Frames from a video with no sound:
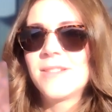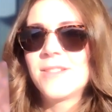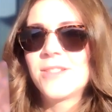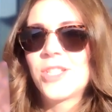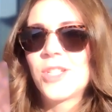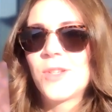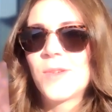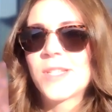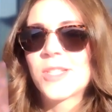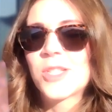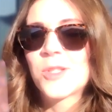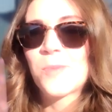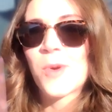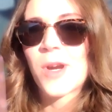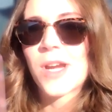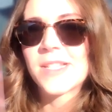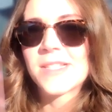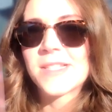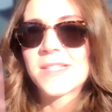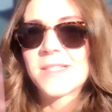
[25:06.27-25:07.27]
to
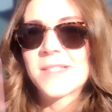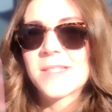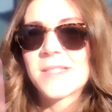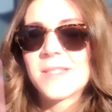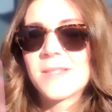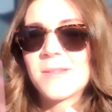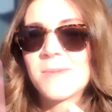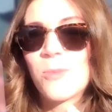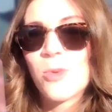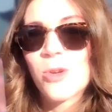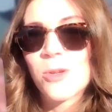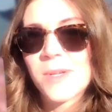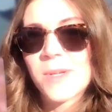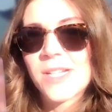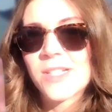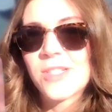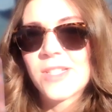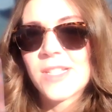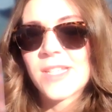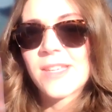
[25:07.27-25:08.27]
express more
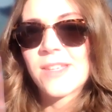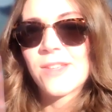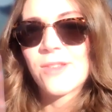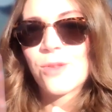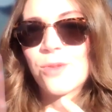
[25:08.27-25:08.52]
magic